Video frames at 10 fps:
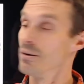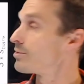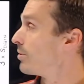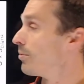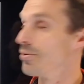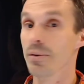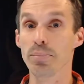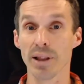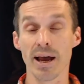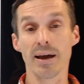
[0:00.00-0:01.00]
So the
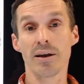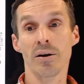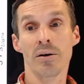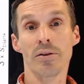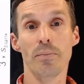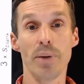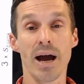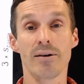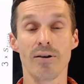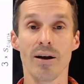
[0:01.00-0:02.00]
blank, the
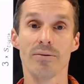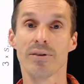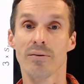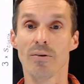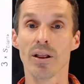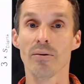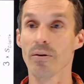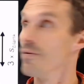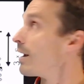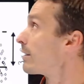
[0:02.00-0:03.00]
background can really
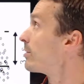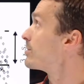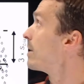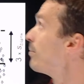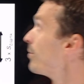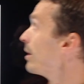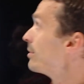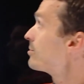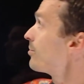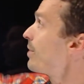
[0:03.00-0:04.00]
reflect the same thing.
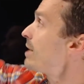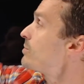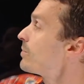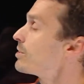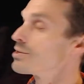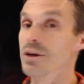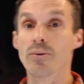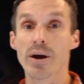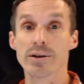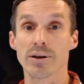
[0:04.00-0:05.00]
So that's what this
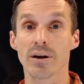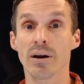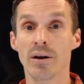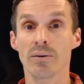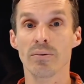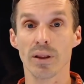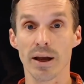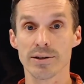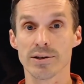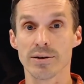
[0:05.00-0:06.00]
equation
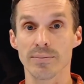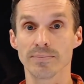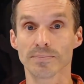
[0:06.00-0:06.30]
relates to.